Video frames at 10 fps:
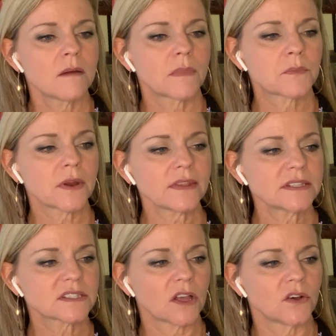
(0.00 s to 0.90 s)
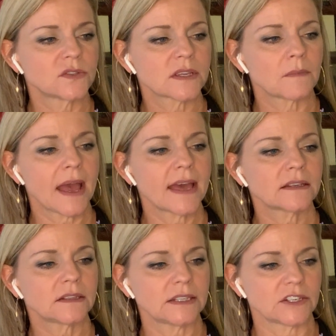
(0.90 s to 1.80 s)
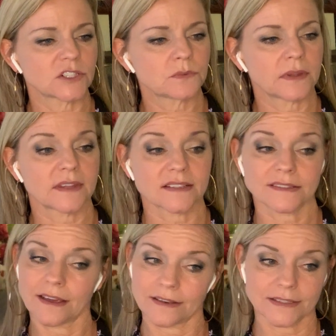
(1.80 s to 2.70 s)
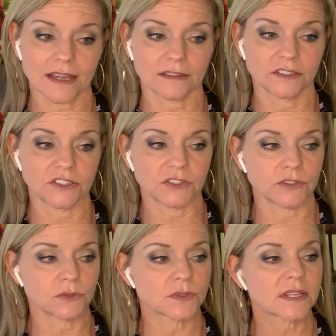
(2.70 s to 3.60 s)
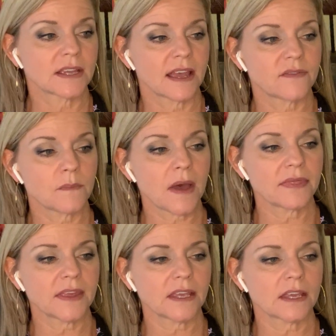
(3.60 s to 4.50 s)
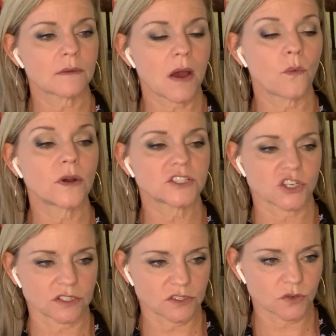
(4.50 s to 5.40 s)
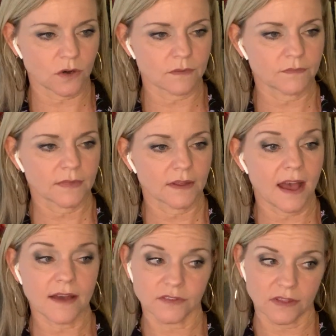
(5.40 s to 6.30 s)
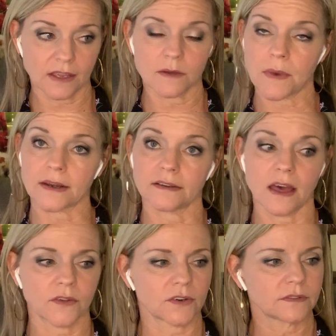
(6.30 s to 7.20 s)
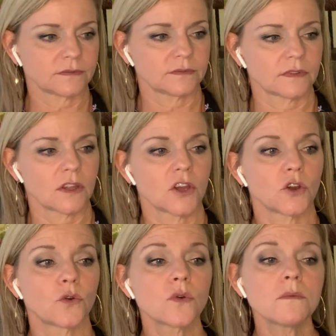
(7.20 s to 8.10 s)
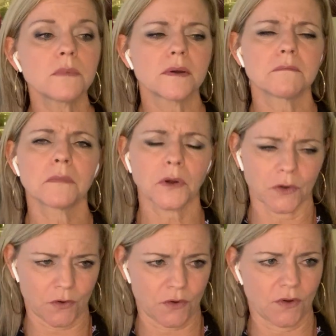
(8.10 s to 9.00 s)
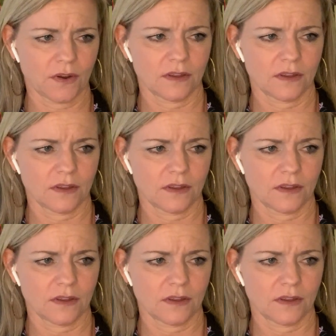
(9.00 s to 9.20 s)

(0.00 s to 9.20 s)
My breathing slows and my head clears, but that's not exactly good news. If I'm not thinking about one shitstorm, I have to think about another. Group murder.